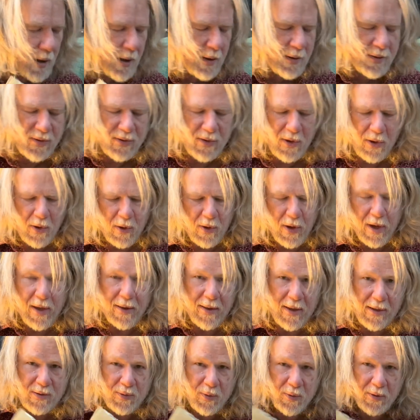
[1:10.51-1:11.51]
So, and
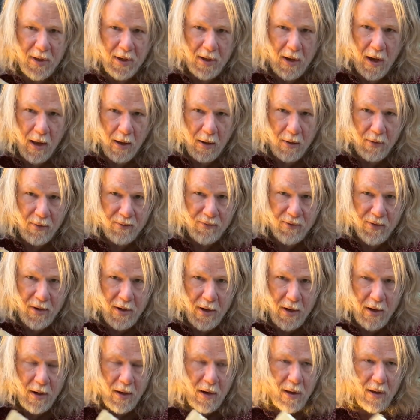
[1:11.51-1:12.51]
that's what they call it over
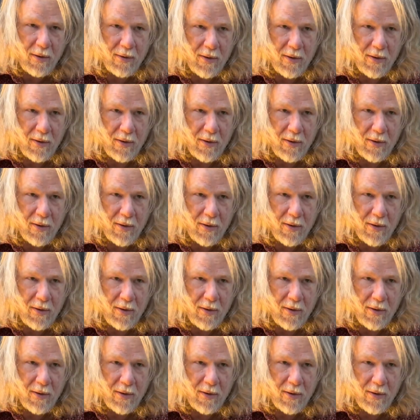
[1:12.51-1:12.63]
there.